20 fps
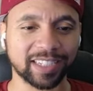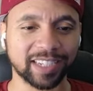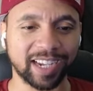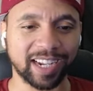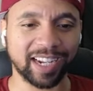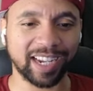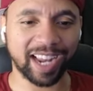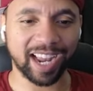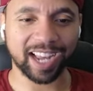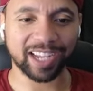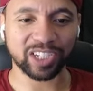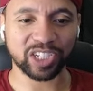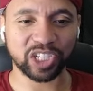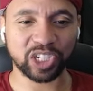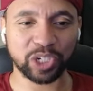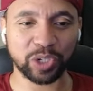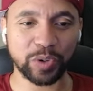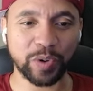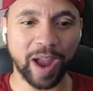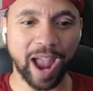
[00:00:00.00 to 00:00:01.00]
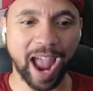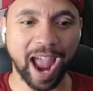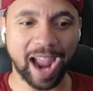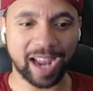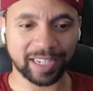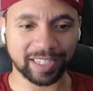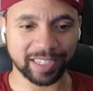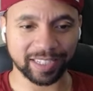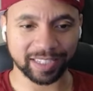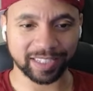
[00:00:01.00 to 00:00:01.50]
and he has two
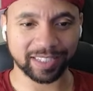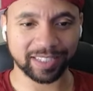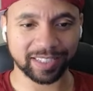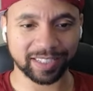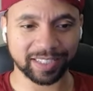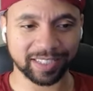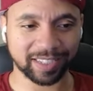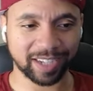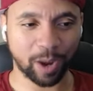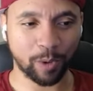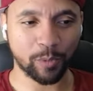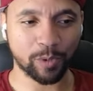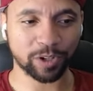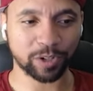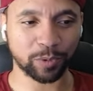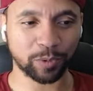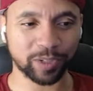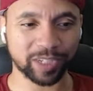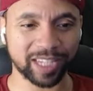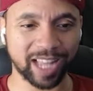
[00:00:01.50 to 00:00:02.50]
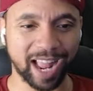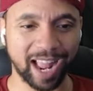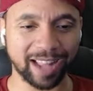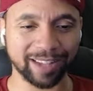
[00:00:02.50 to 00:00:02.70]
axes. I wonder was that